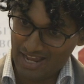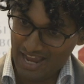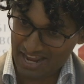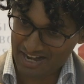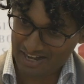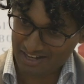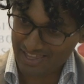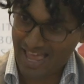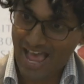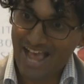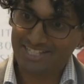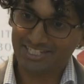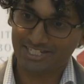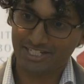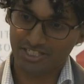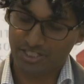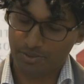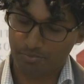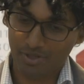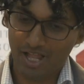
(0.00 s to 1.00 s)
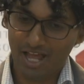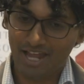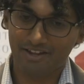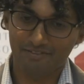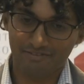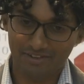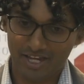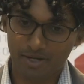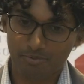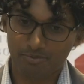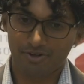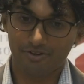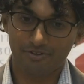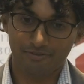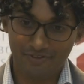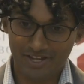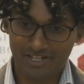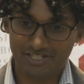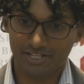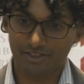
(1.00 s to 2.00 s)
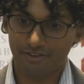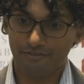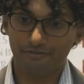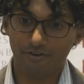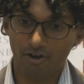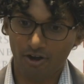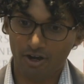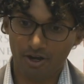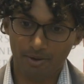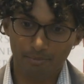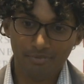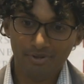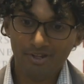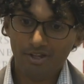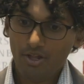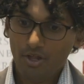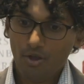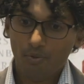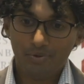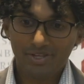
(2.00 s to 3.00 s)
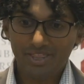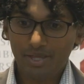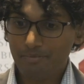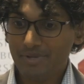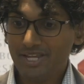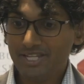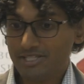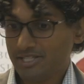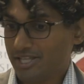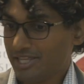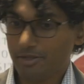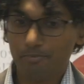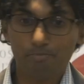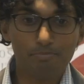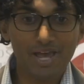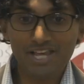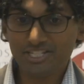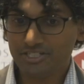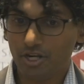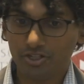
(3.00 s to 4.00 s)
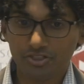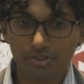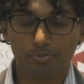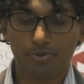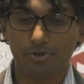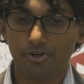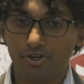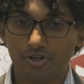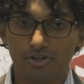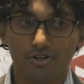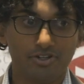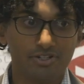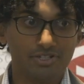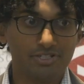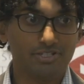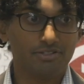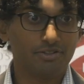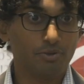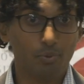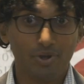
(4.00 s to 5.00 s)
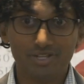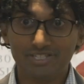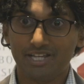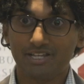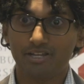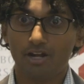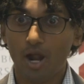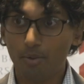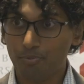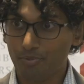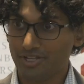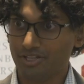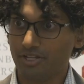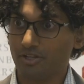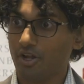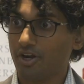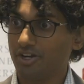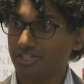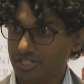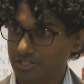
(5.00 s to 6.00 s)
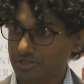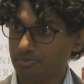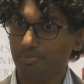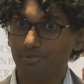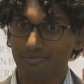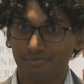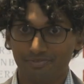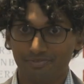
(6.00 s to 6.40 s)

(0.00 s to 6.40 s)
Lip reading: an elastic supply of labor facing the farm, what that means is that the best entrepreneurs, the ones that can operate the largest